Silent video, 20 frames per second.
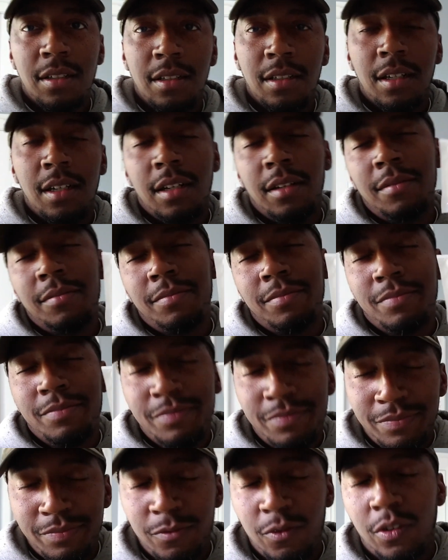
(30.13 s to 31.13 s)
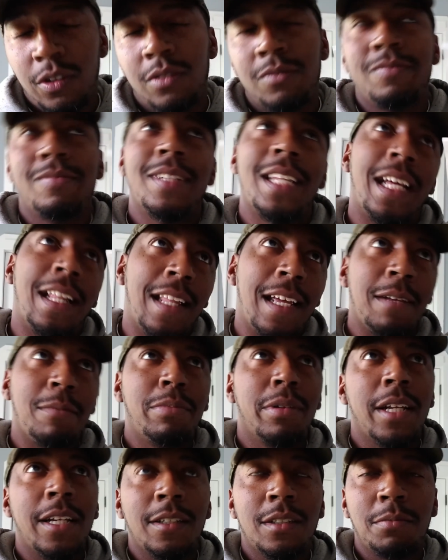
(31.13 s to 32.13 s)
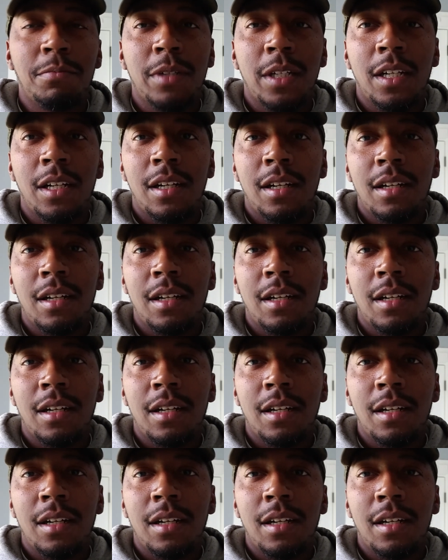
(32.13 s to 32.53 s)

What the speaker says: Well, not light plates, but